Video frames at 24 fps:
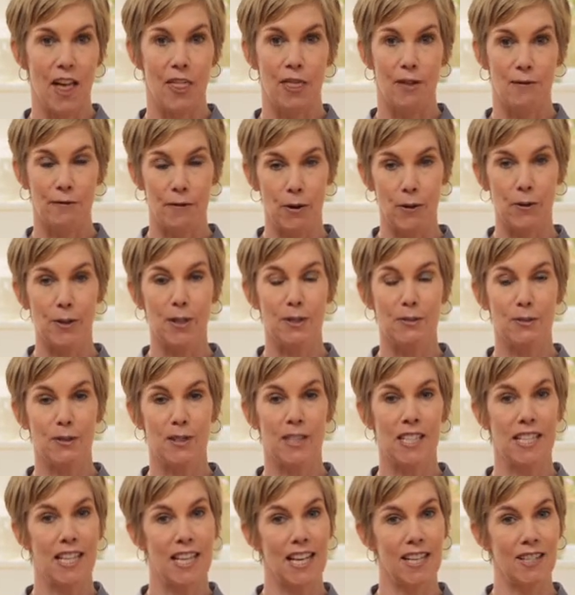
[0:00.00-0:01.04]
The focus for
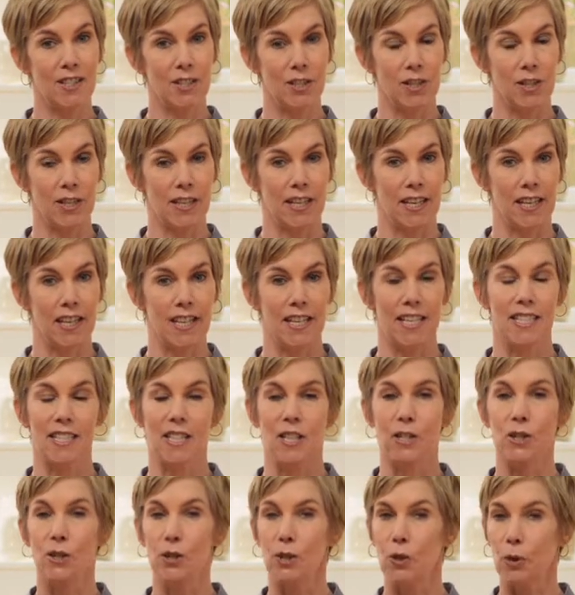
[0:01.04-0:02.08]
today's cooking is
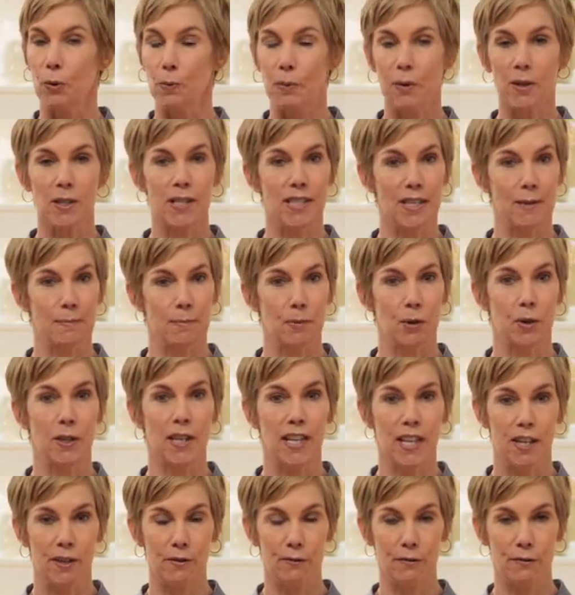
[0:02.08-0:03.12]
a super simple,
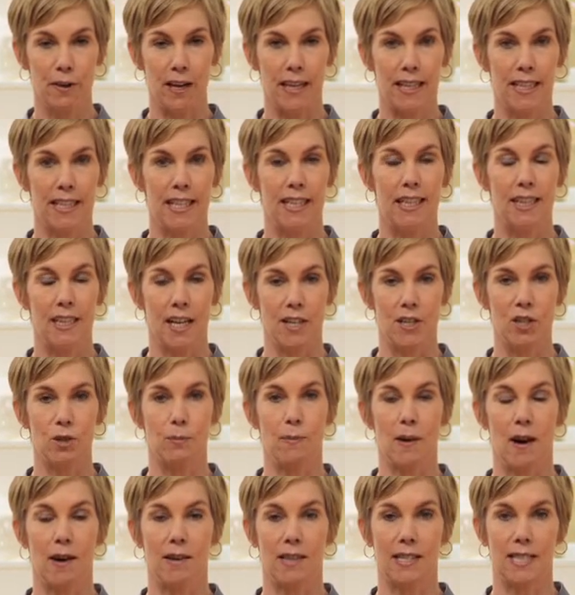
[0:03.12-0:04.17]
kid-friendly
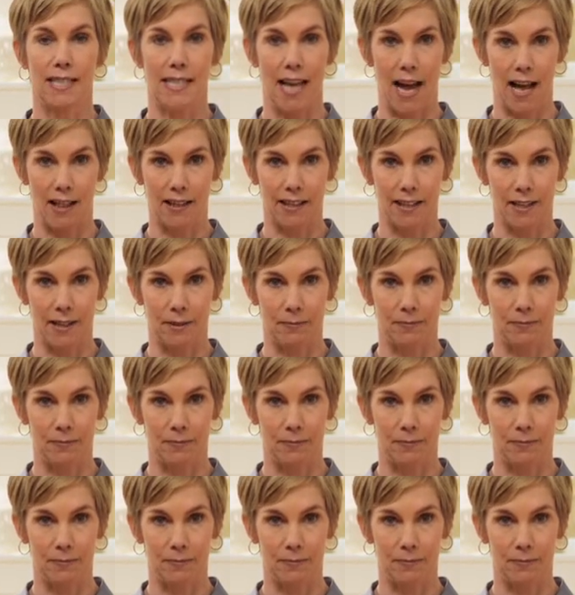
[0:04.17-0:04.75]
lunchbox salad.